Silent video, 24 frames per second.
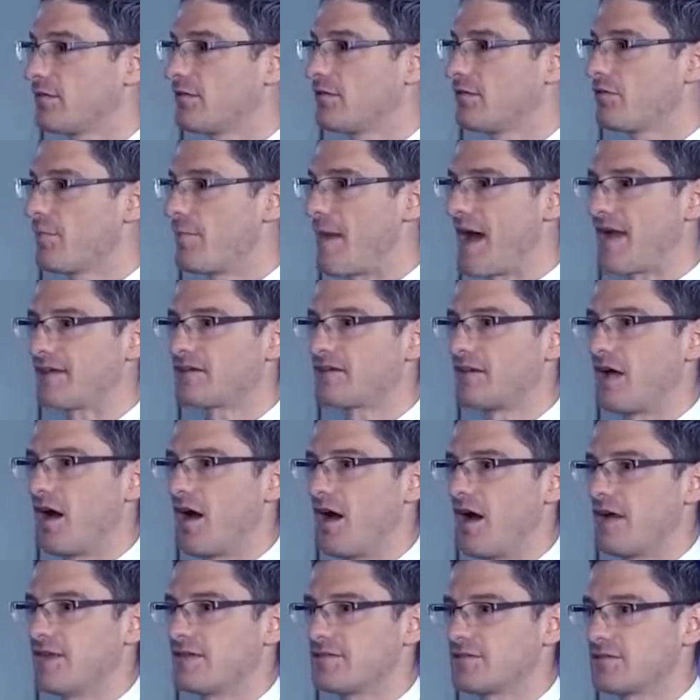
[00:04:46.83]
the bad
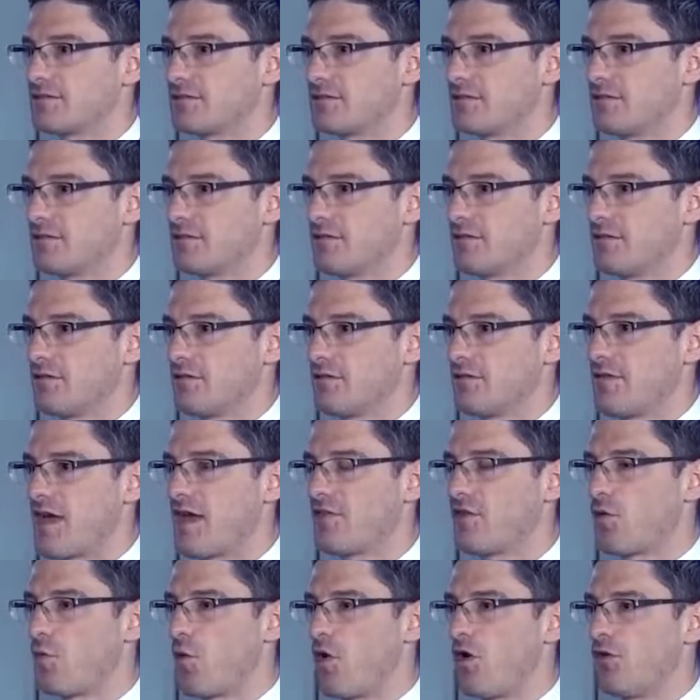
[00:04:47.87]
guys. They're
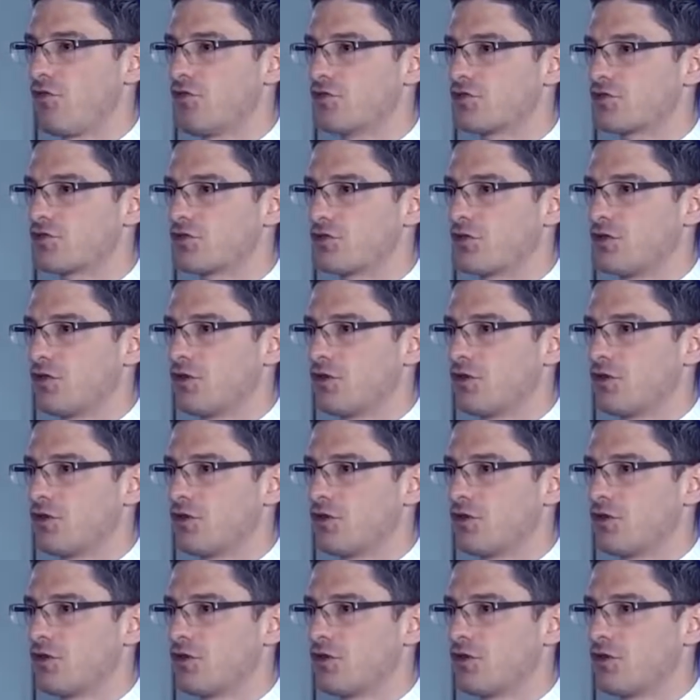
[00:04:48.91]
the ones